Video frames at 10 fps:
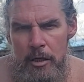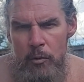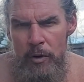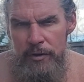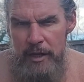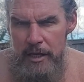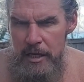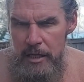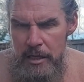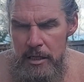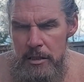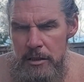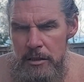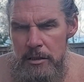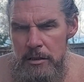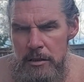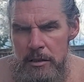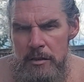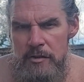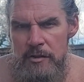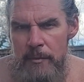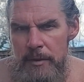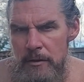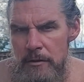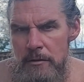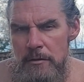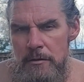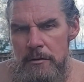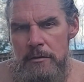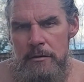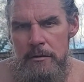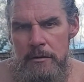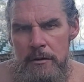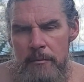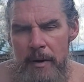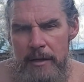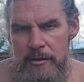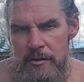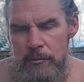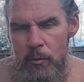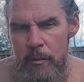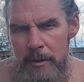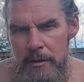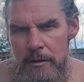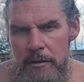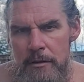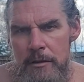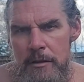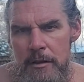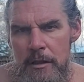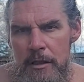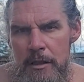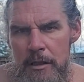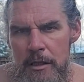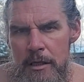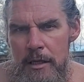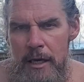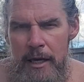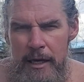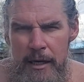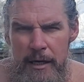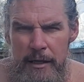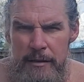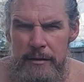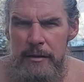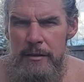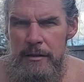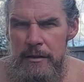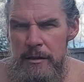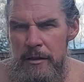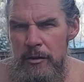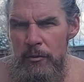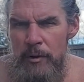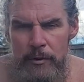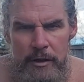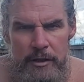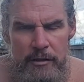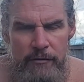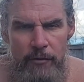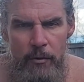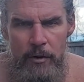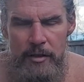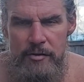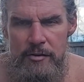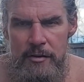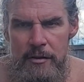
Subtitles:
with a Seminole medicine woman, and we were in the forest,